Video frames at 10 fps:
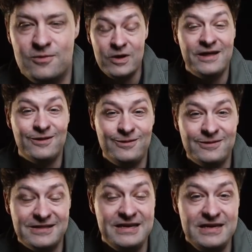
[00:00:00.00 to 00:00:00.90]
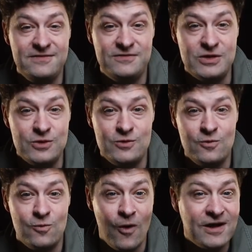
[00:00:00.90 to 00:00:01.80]
will leave you
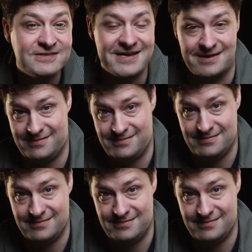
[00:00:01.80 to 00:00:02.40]
wanting.